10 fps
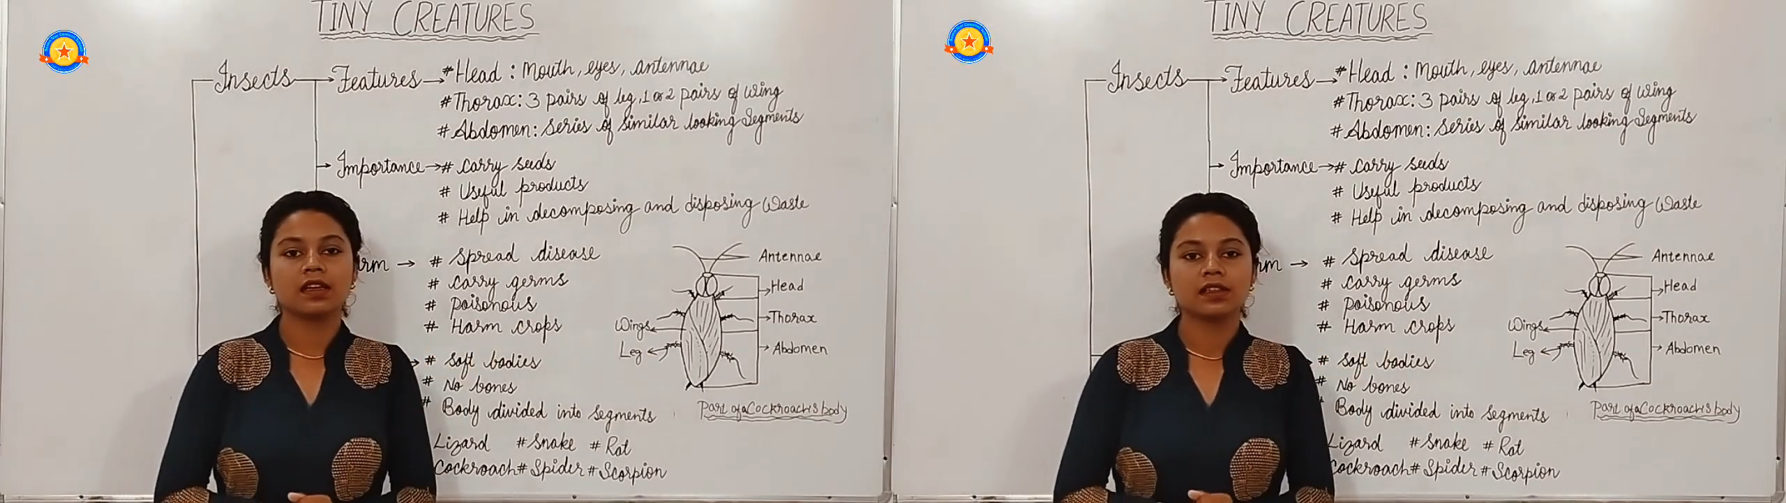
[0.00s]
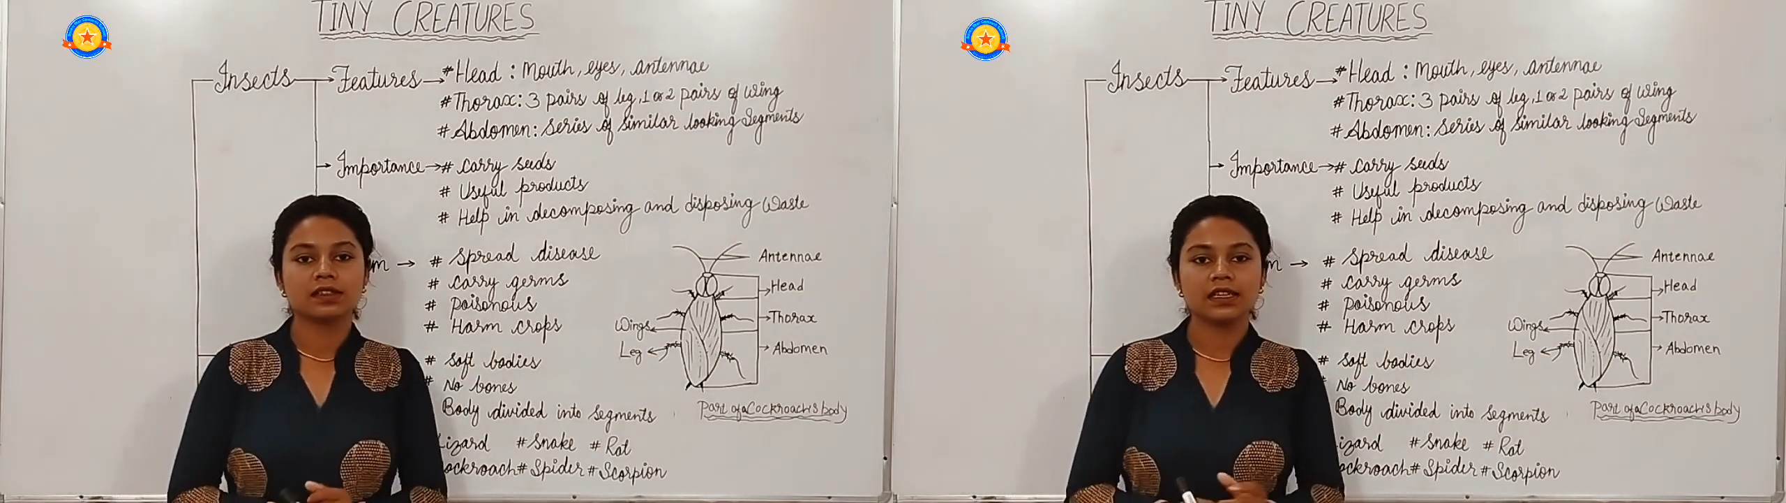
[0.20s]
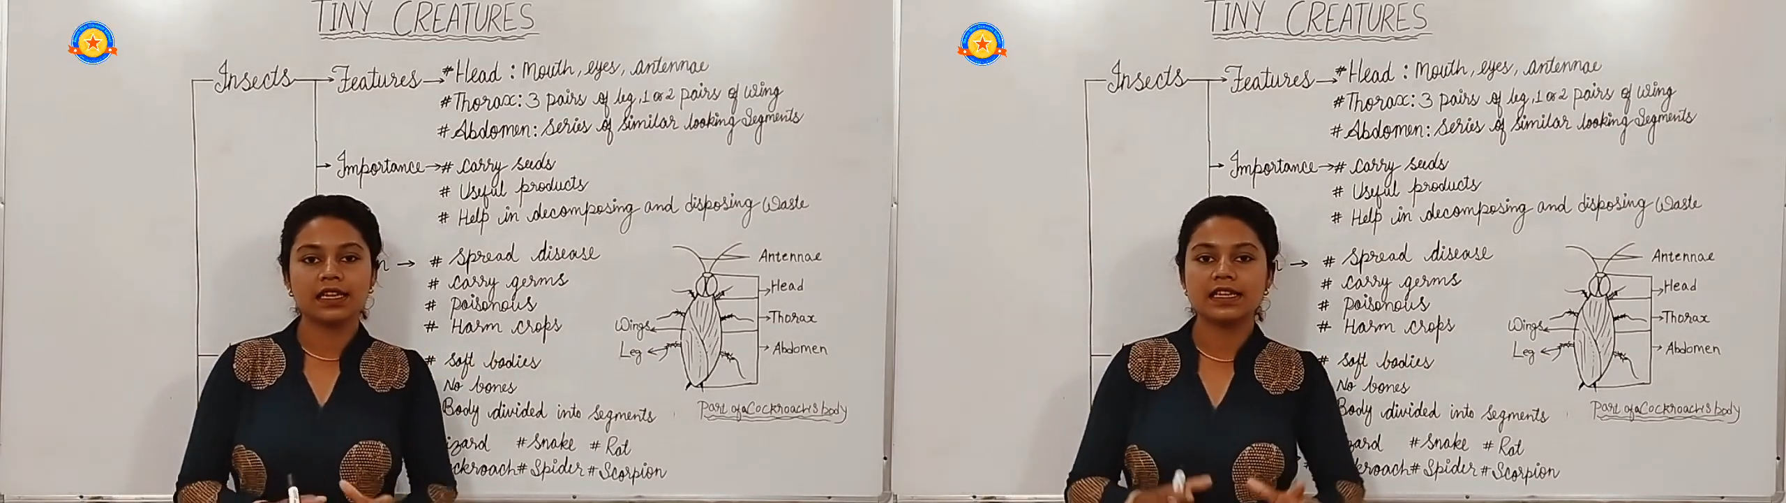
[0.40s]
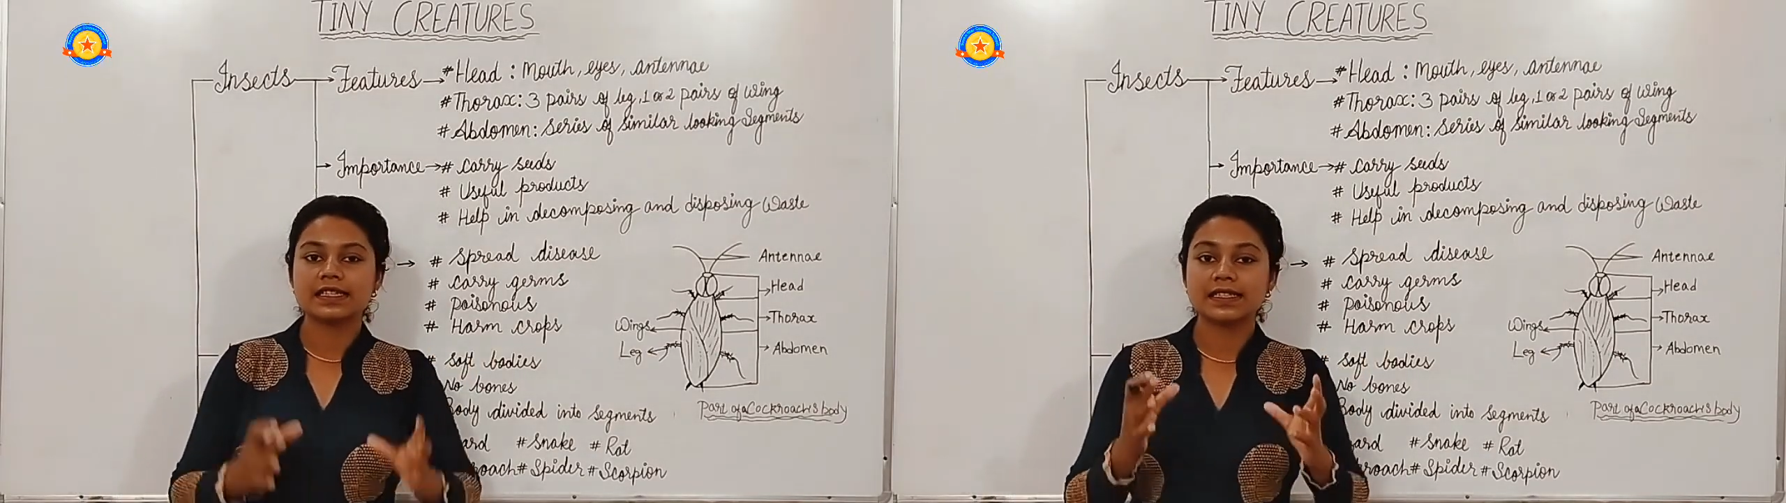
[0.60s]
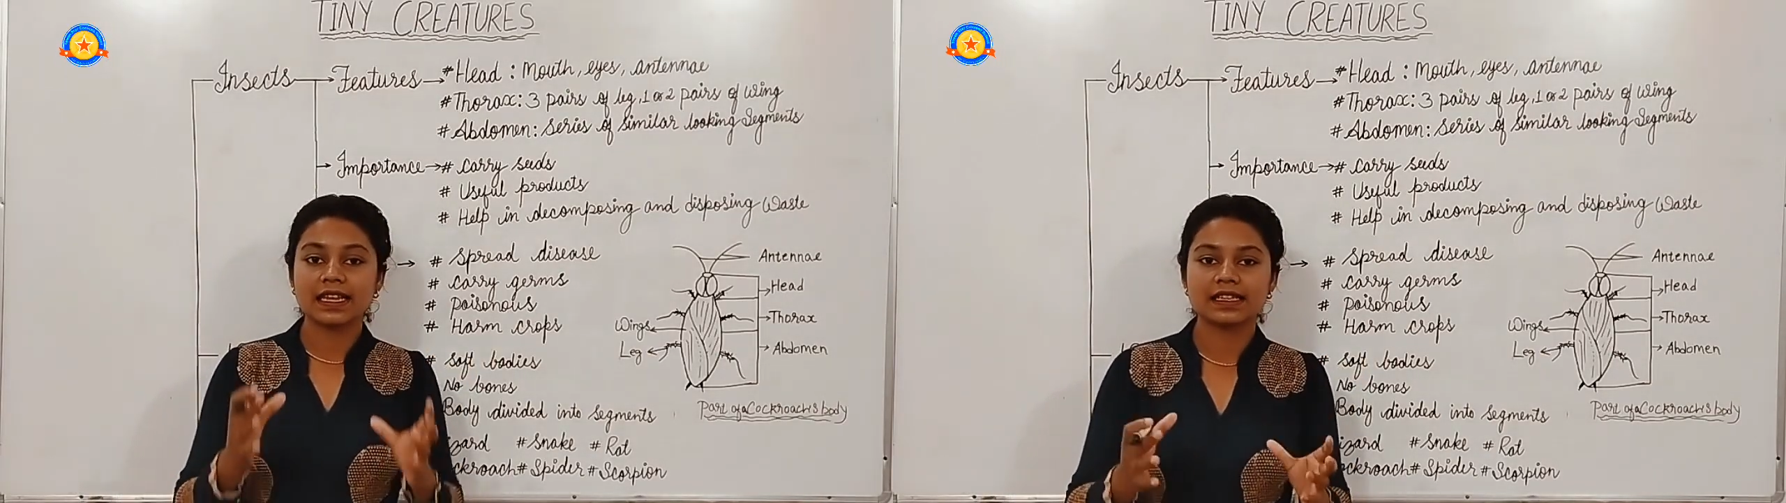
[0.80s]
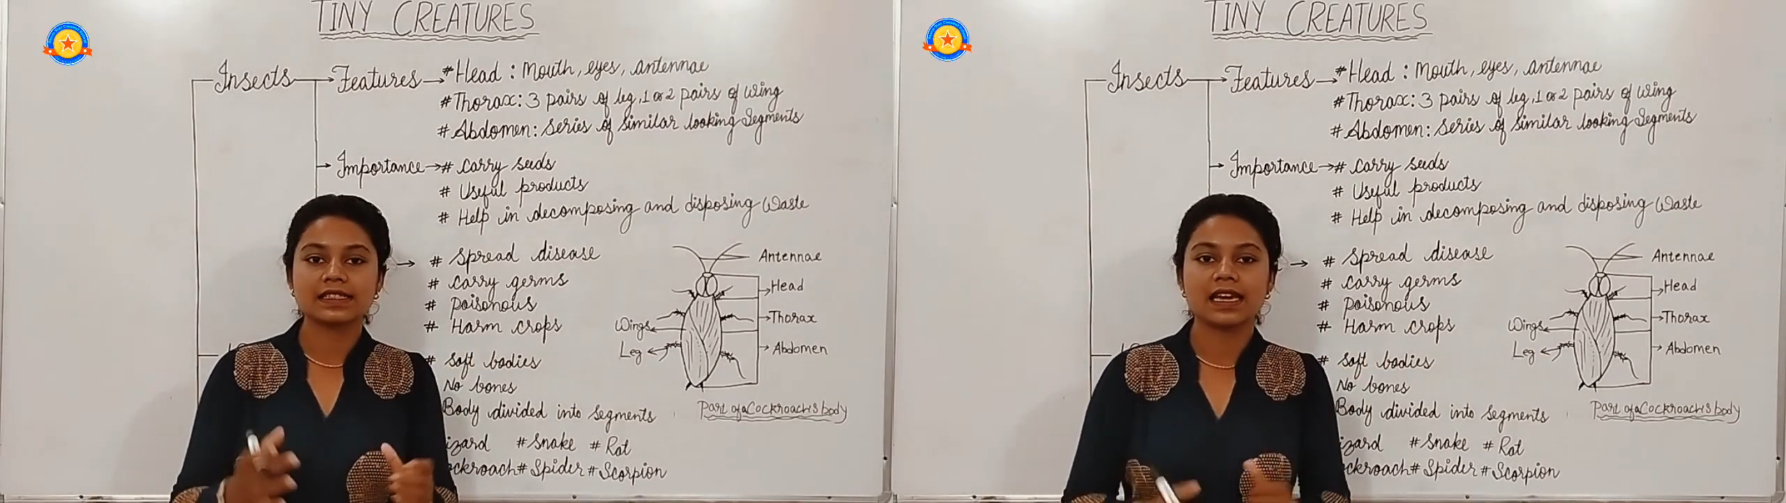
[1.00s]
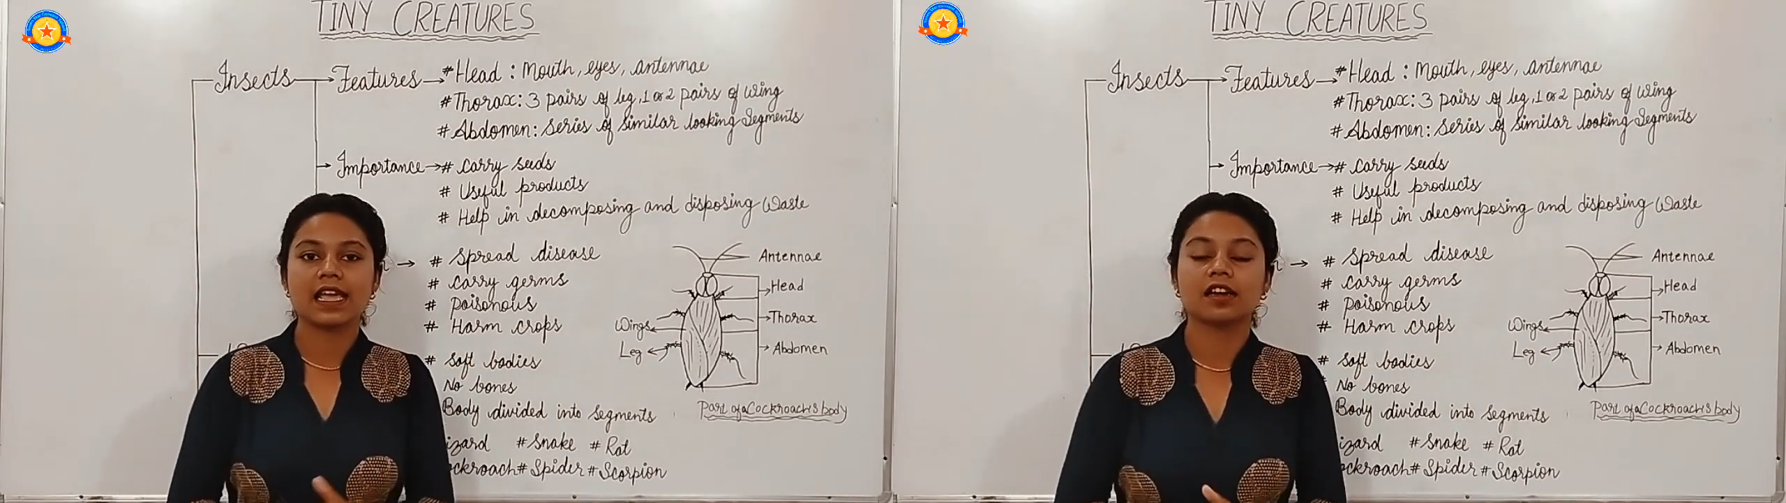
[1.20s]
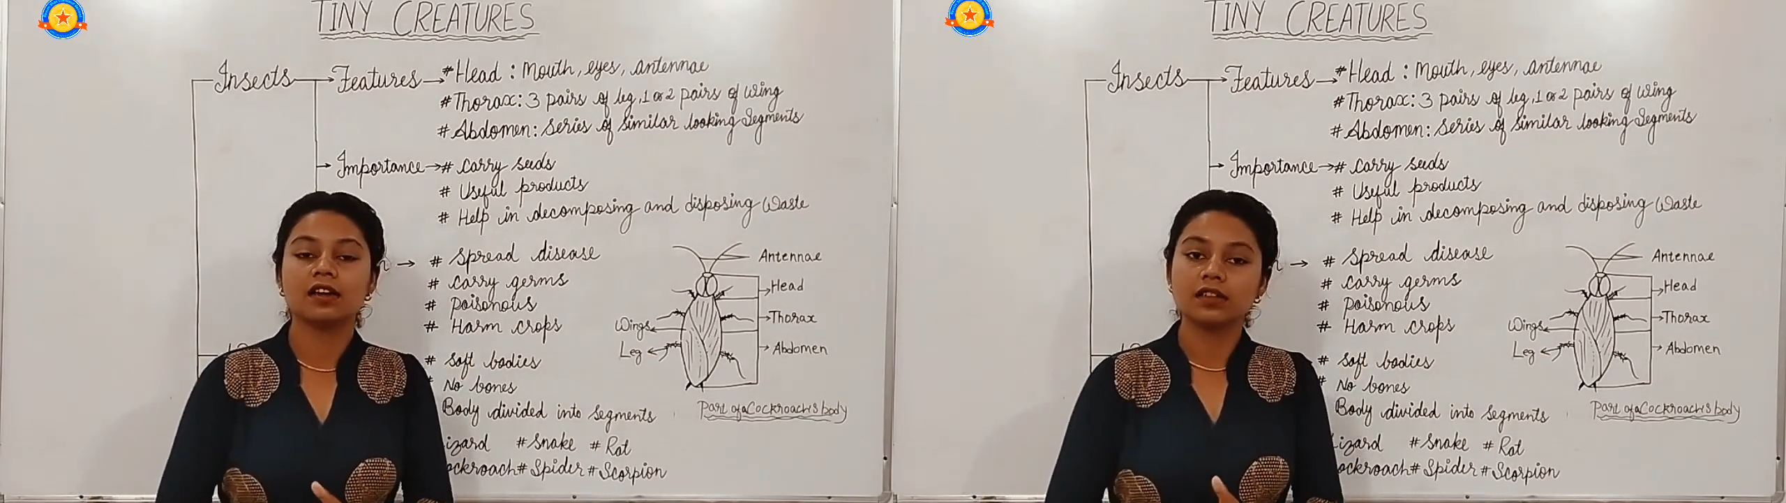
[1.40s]
See, insects
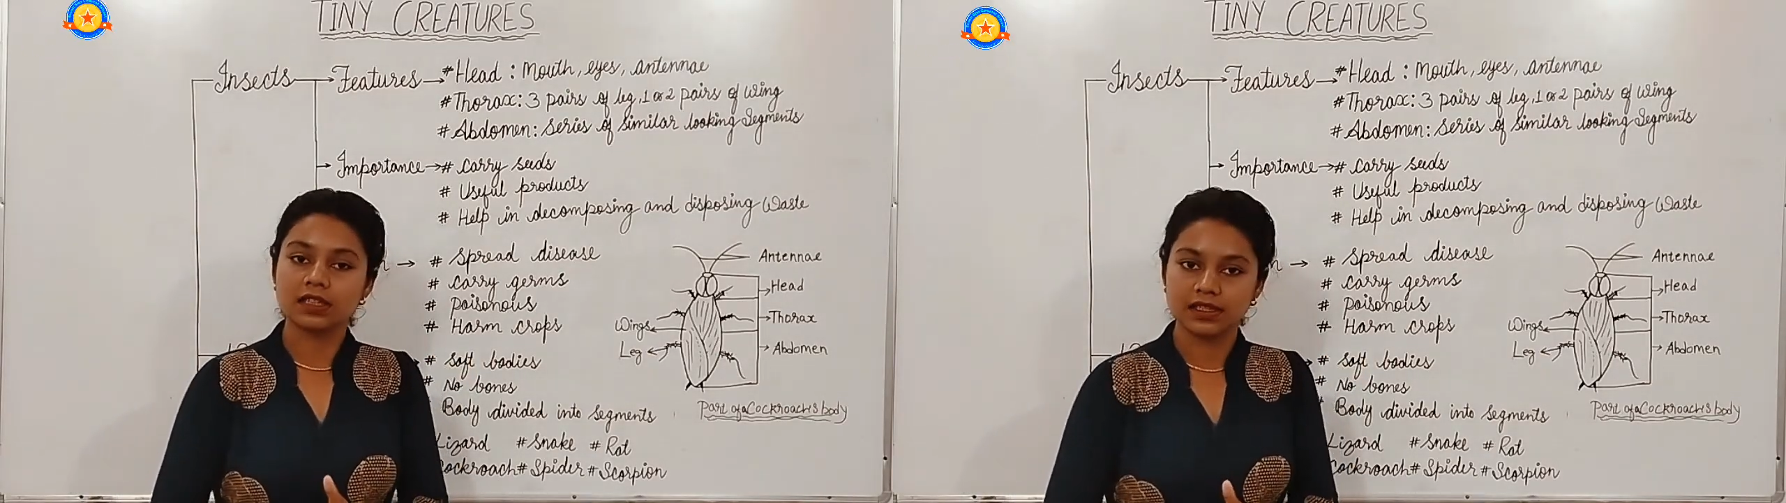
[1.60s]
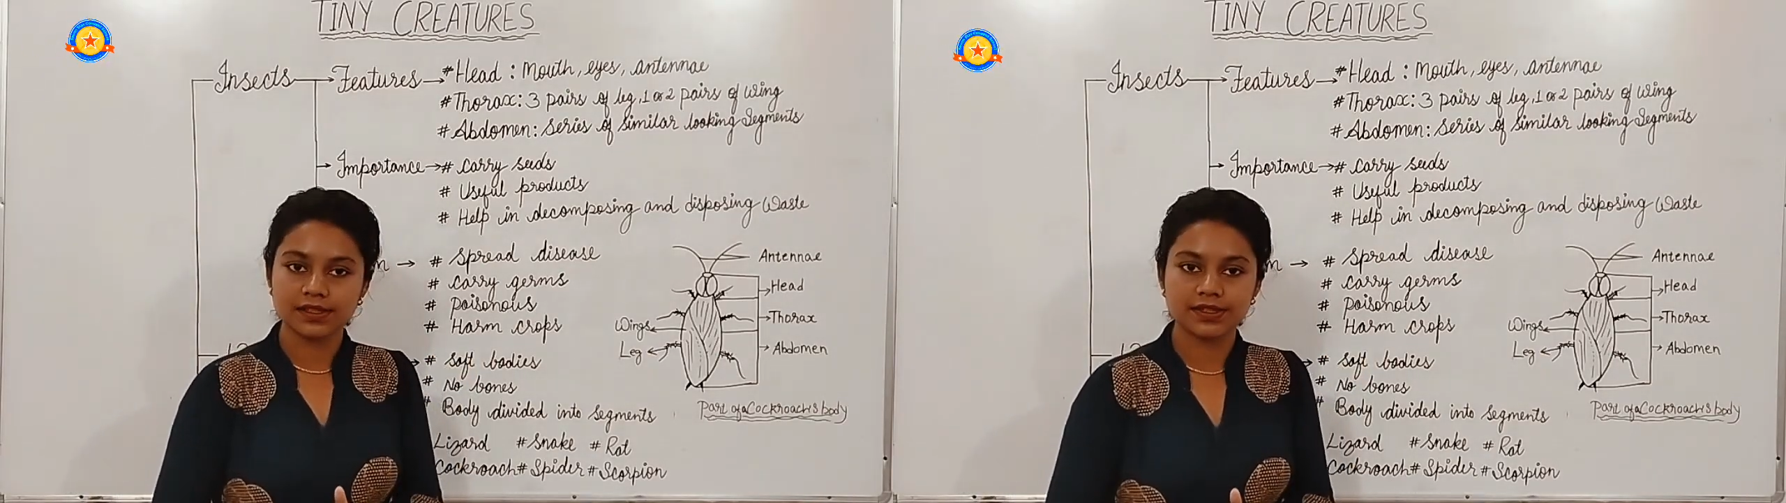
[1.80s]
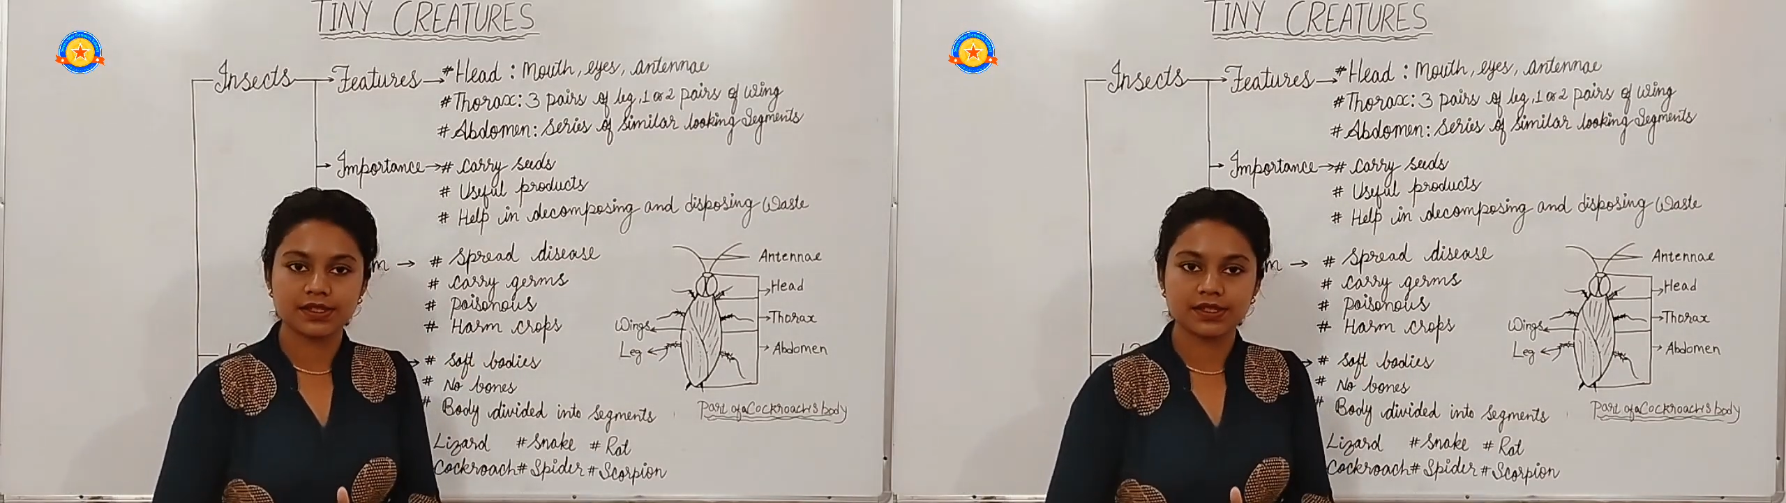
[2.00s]
like locust.